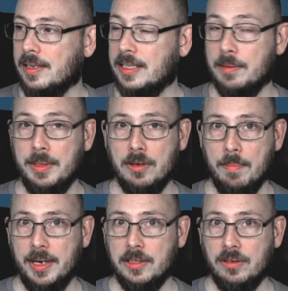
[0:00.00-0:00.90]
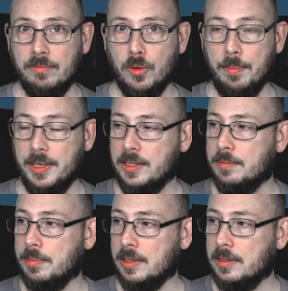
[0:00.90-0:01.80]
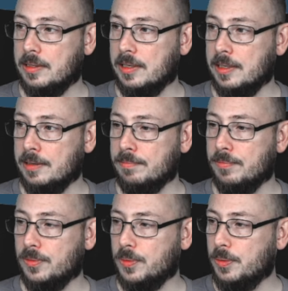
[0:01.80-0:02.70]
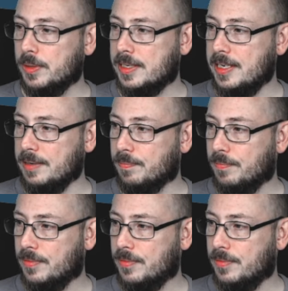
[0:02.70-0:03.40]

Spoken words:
It's a bit complex webpage, but we will see.